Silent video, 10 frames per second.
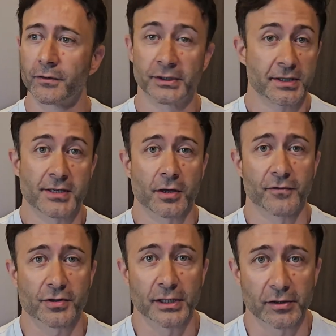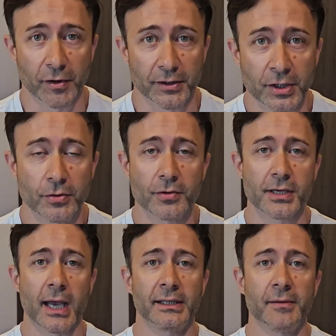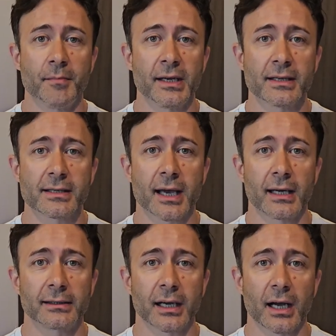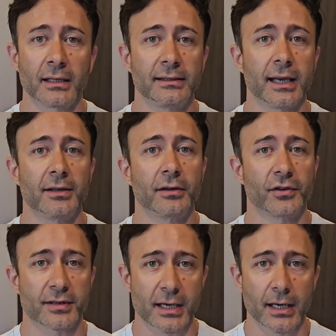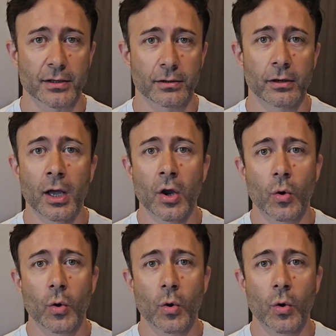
this is obviously great news, and it means that at the end of your cycle,